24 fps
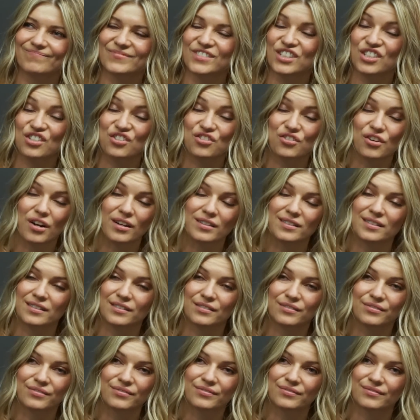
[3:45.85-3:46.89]

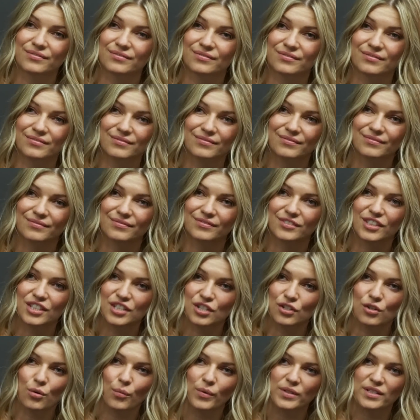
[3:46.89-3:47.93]
destructive.
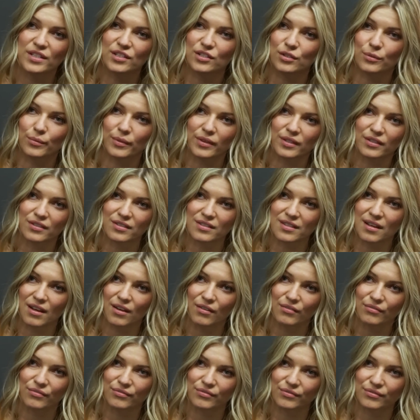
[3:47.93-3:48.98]
Doesn't know what to do with
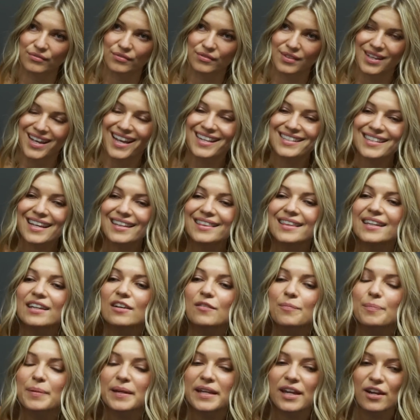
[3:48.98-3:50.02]
herself. It's that thing
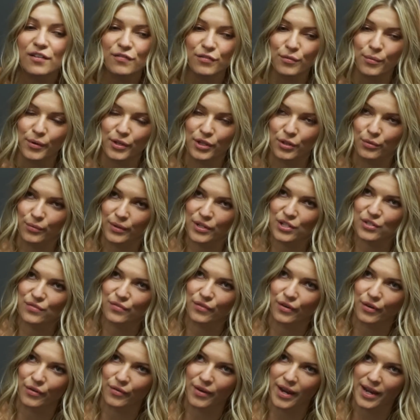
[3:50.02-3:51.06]
of be careful what you wish
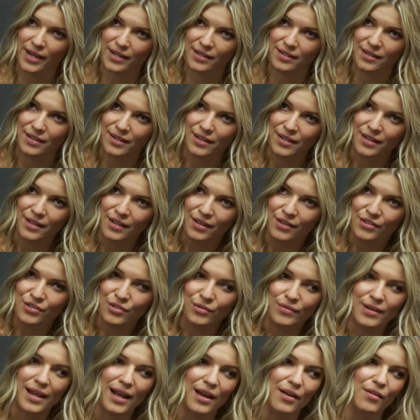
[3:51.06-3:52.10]
for, right?
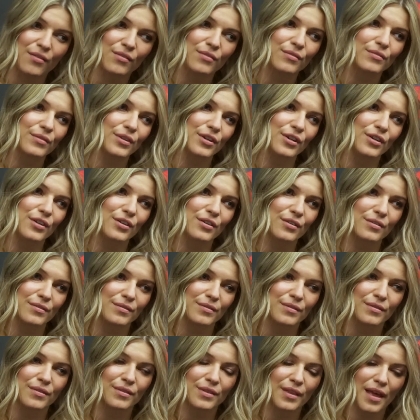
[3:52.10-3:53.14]
So now her
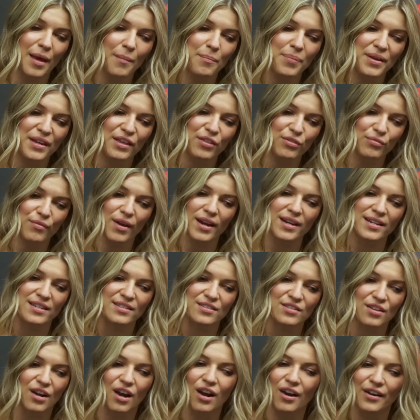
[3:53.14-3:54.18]
that big threat
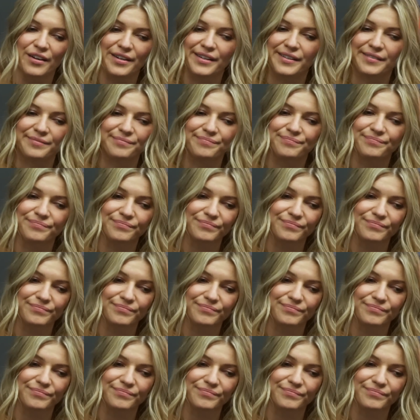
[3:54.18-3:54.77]
is gone, and